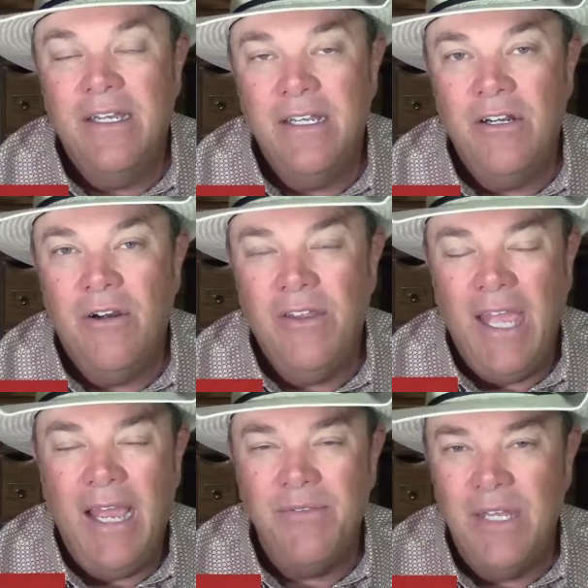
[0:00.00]
you know,
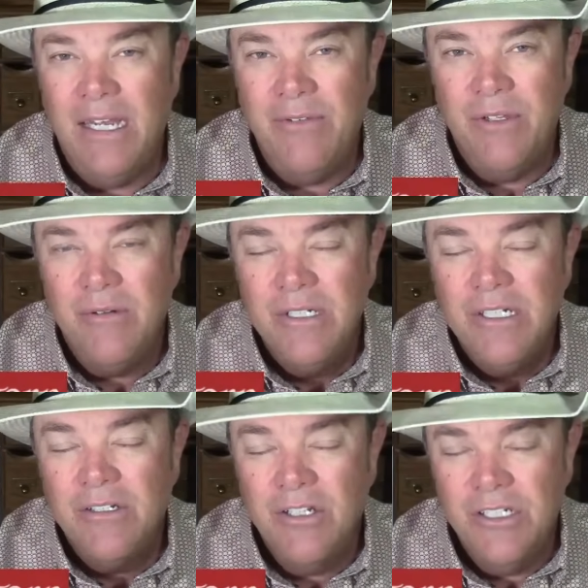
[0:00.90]
they have the
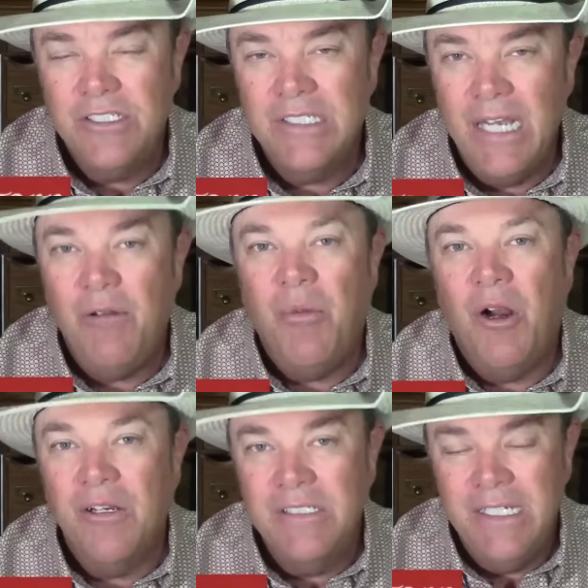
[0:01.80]
good sale
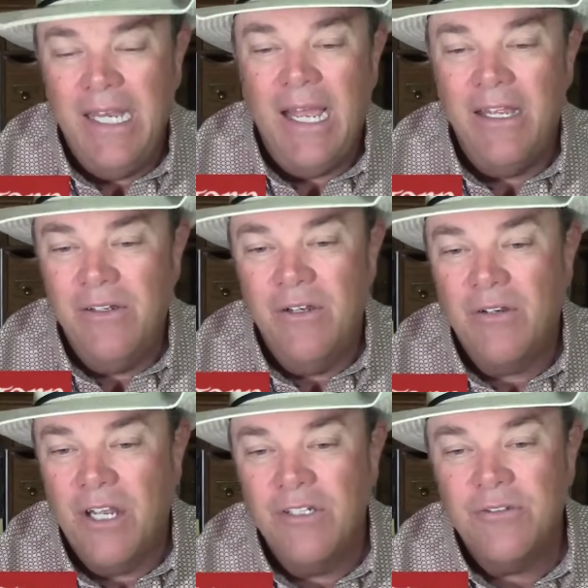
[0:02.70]
barns in
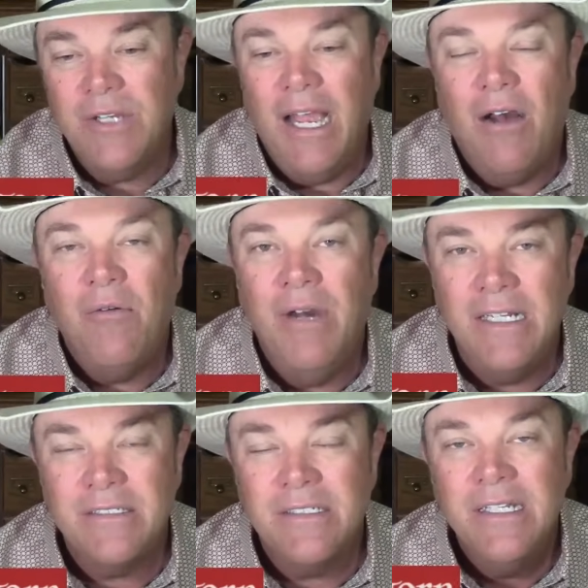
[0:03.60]
the country out
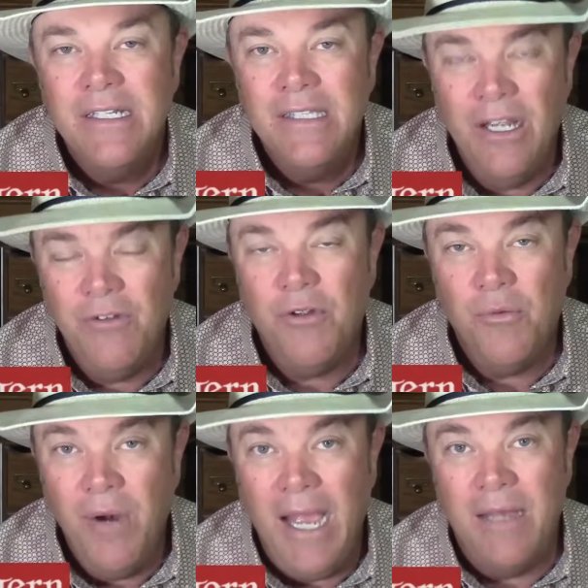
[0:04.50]
west. They're the
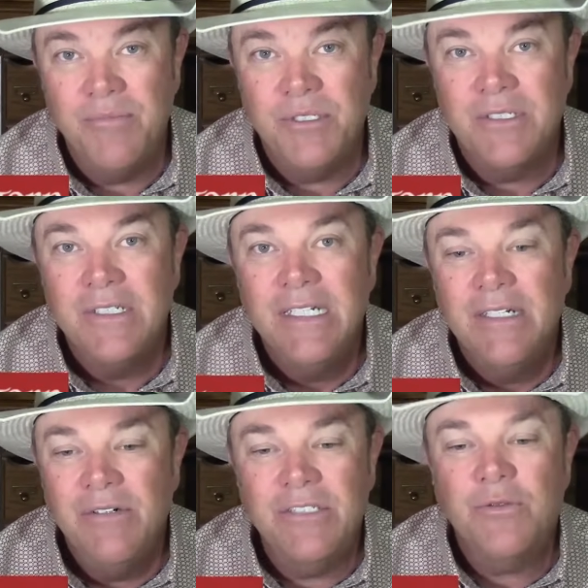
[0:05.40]
reps,
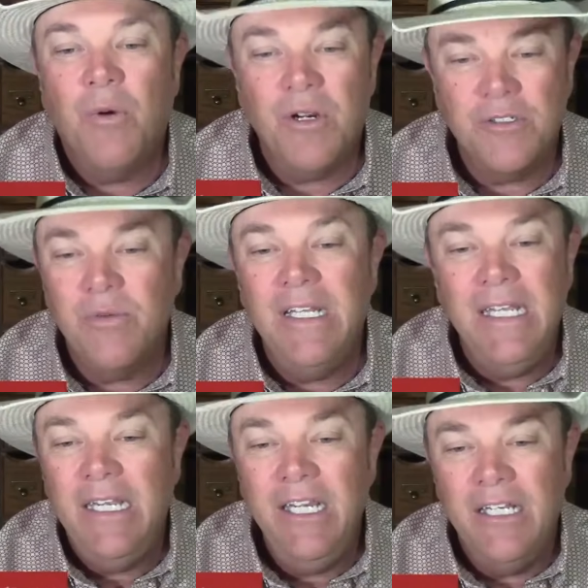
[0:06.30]
which works
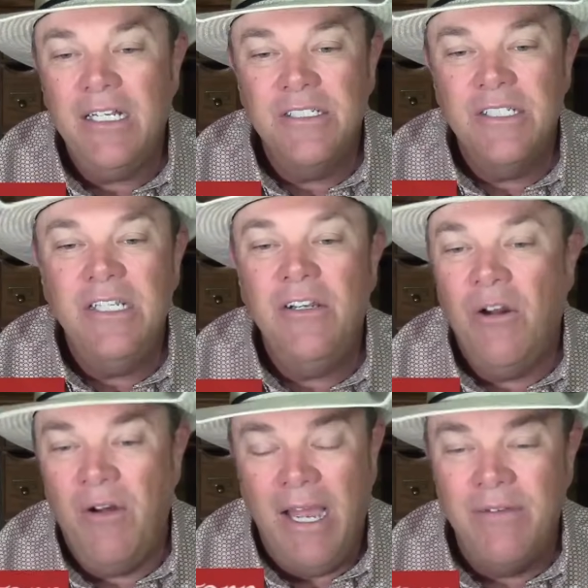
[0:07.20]
really good because then you
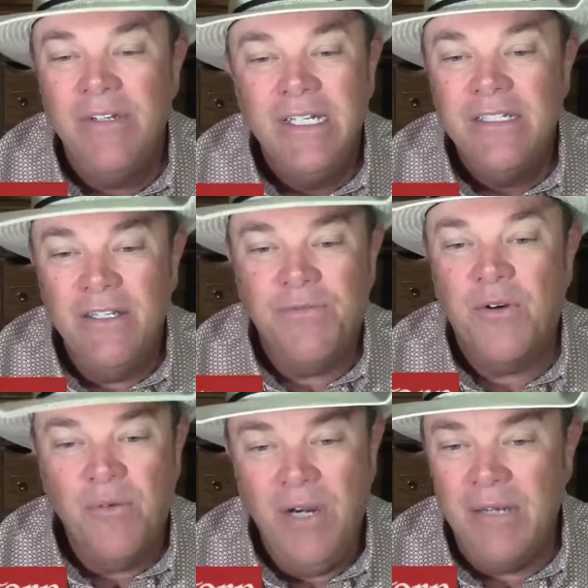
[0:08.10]
don't have
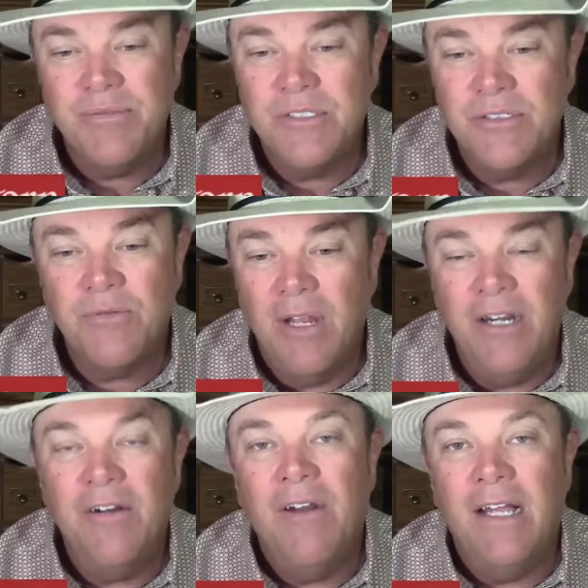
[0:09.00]
different reps just
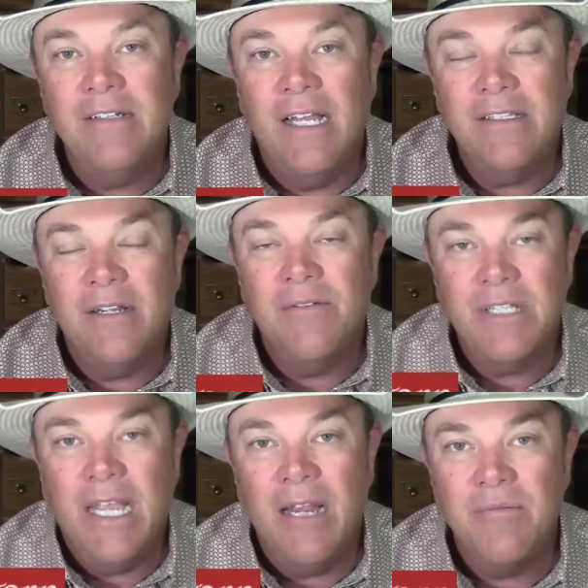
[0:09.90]
running around out there
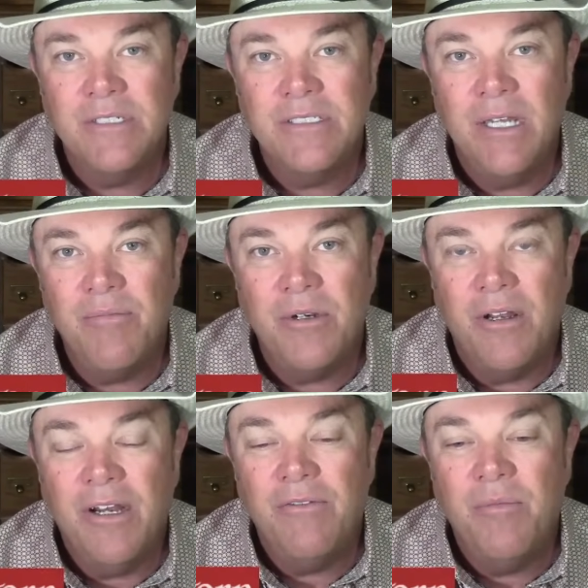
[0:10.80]
with cameras stepping
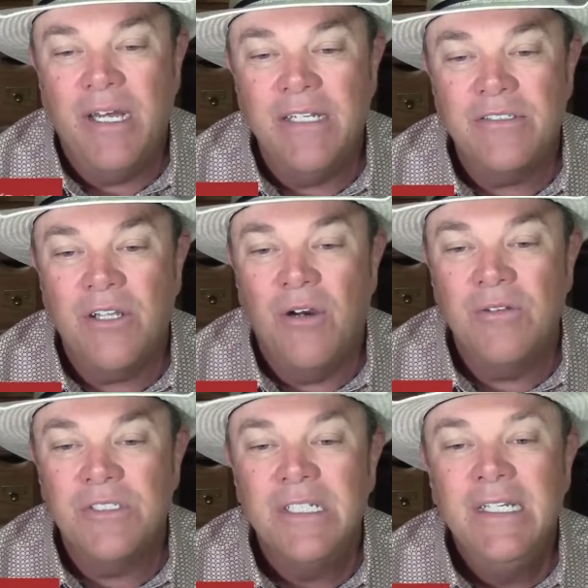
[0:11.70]
on everybody's
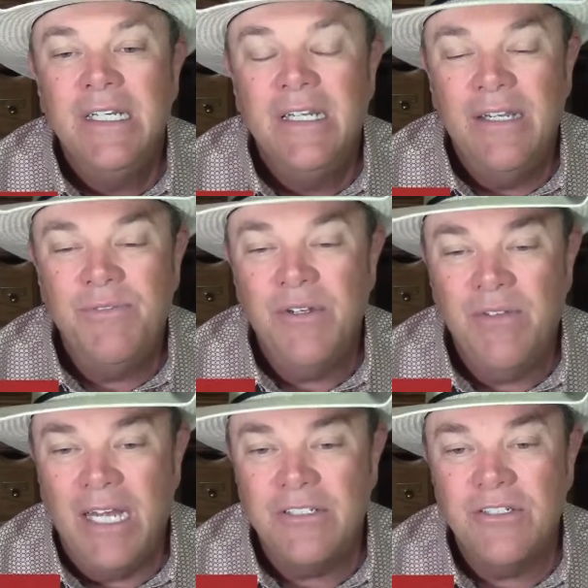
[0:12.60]
toes. If you've
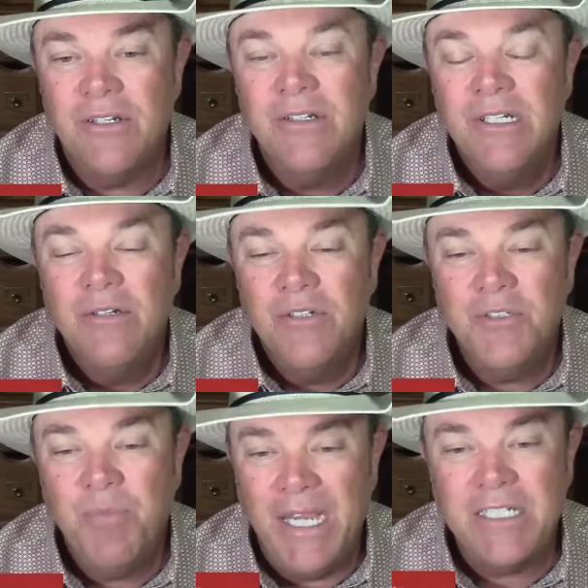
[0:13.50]
got your
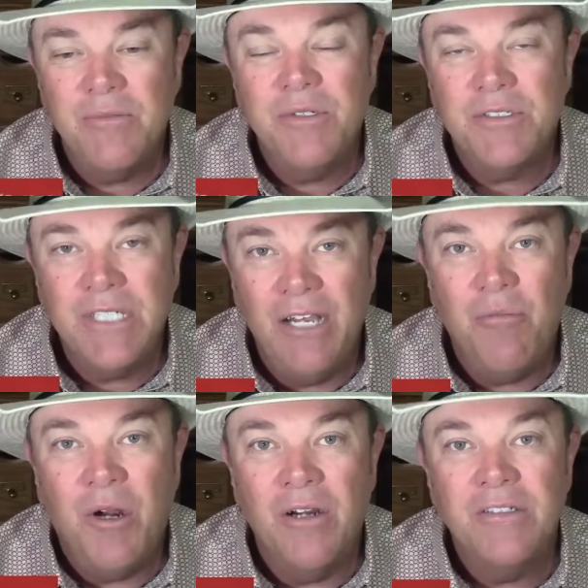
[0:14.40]
respectable
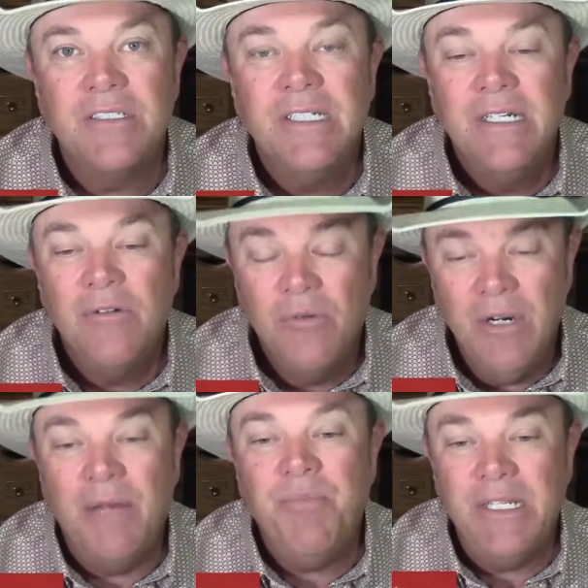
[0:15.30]
sale barns
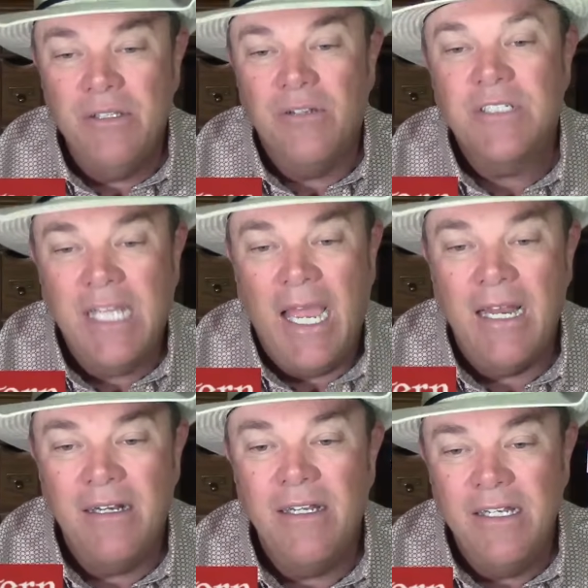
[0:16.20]
repping those
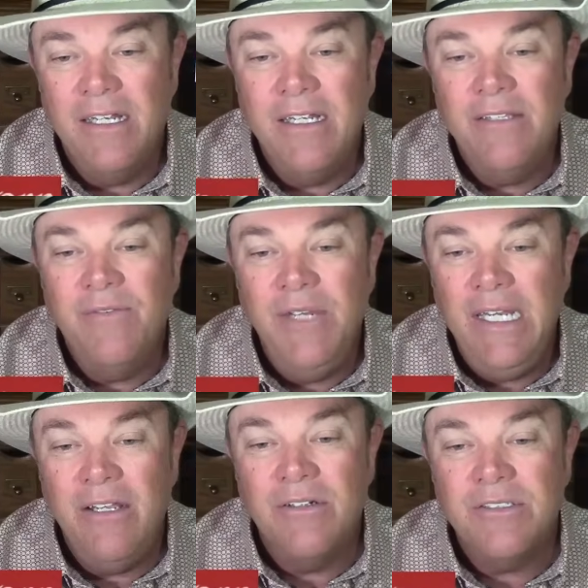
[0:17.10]
cattle in the
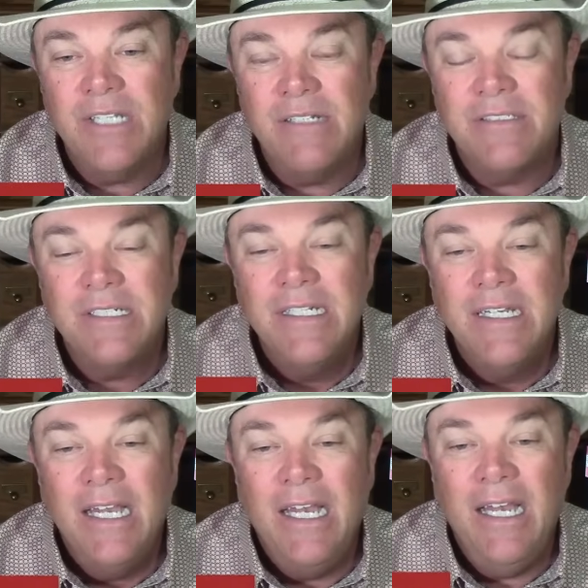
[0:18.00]
video sales,
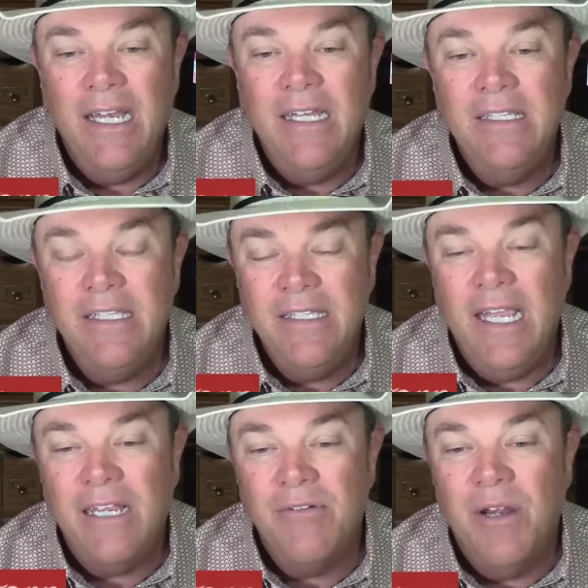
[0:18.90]
then
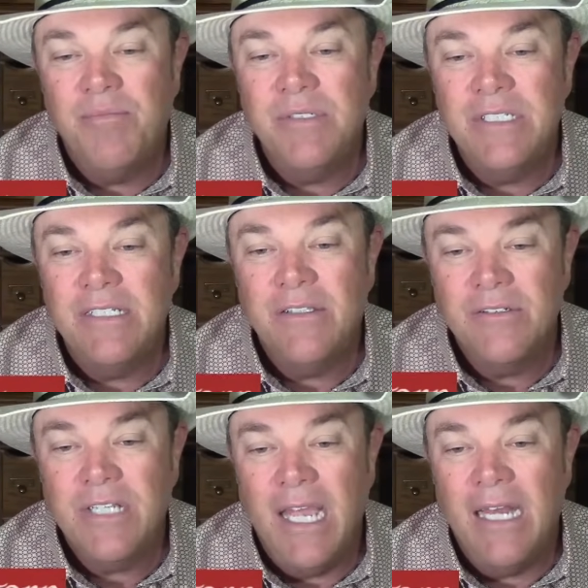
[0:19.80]
they can represent
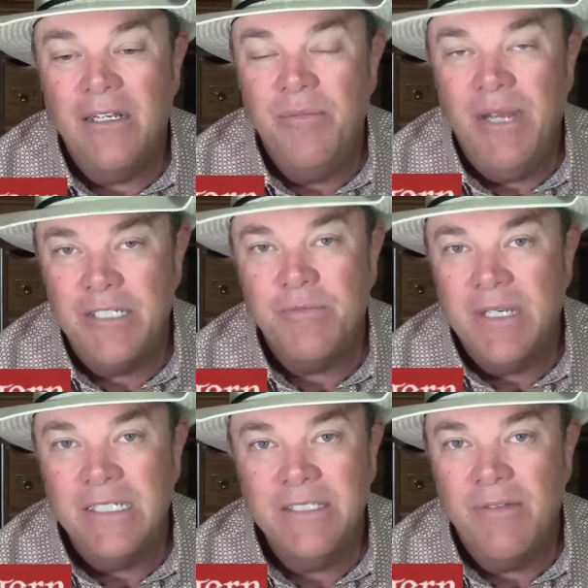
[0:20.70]
those cattle the best
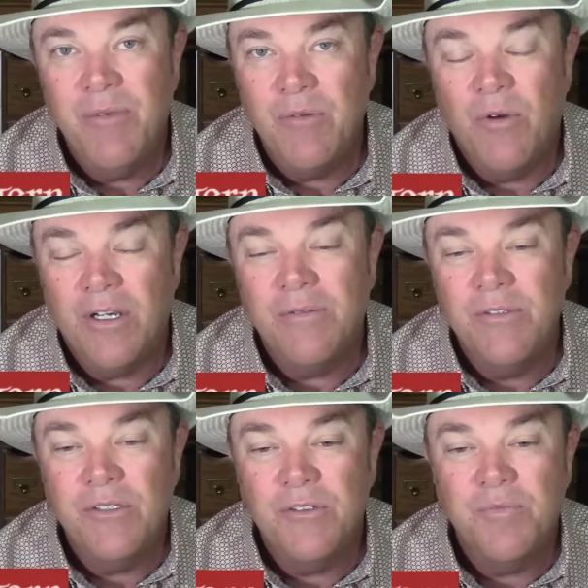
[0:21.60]
because they've been working
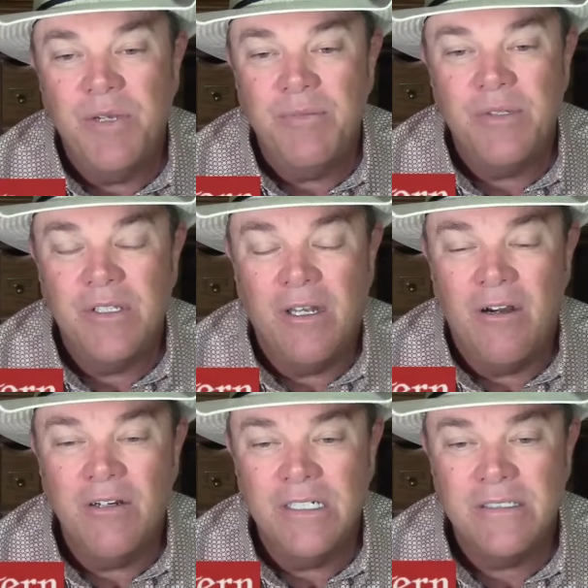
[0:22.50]
with those people the
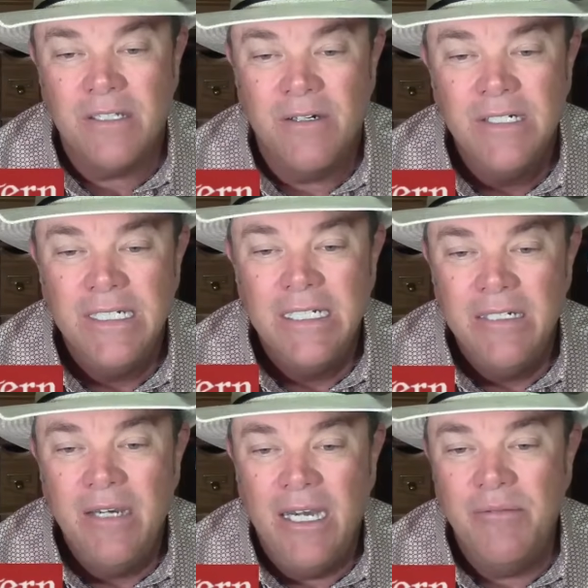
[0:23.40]
longest. So,
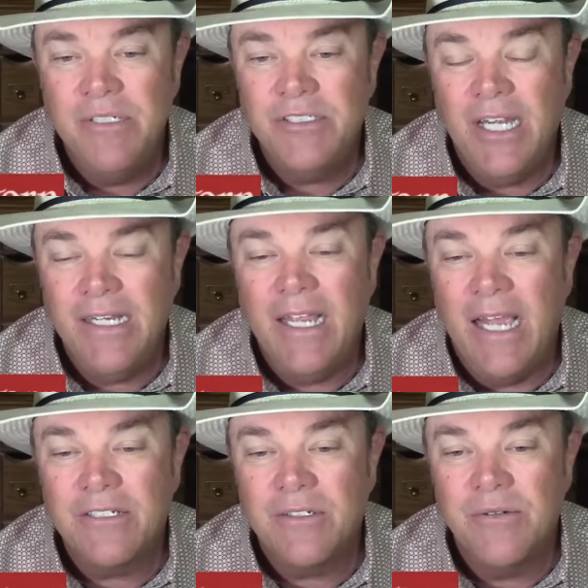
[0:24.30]
but Shane
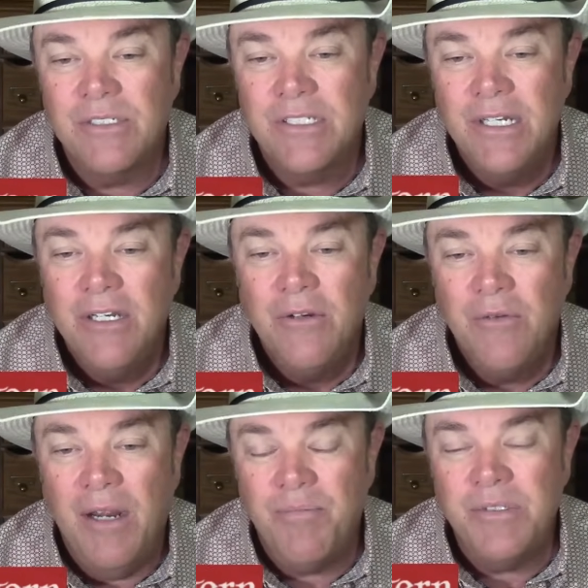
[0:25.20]
Kaxer was
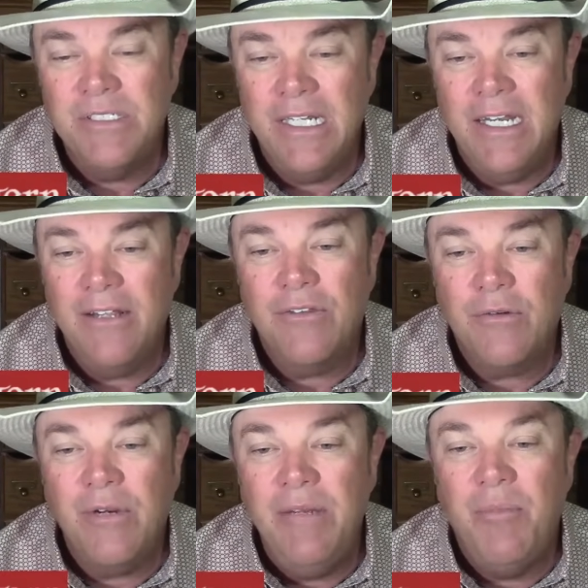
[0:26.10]
representing
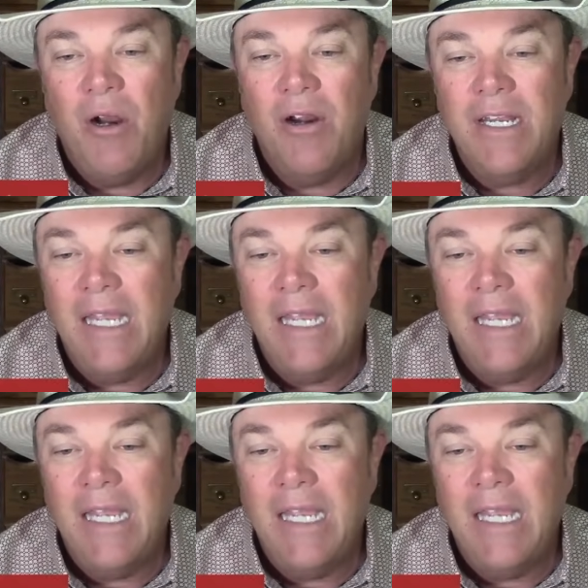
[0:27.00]
Three Bar